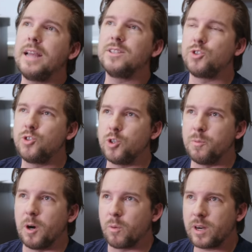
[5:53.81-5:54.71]
and
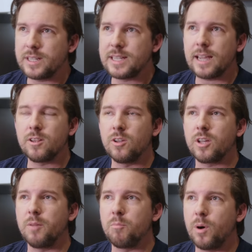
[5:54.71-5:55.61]
Xumo. We're gonna take a look
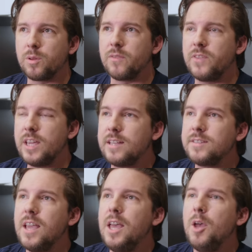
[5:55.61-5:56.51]
at both of
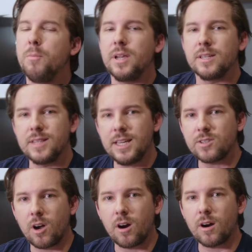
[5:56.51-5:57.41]
these because these
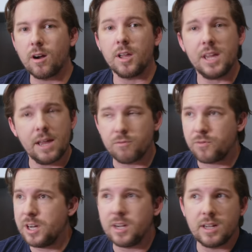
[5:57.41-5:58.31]
are, again,
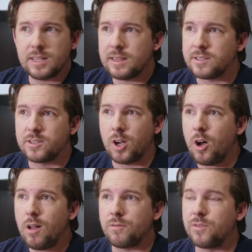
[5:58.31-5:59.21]
free content. This is
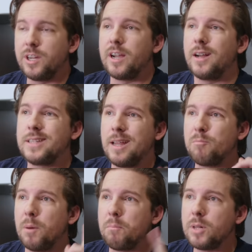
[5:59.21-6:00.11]
all free content, but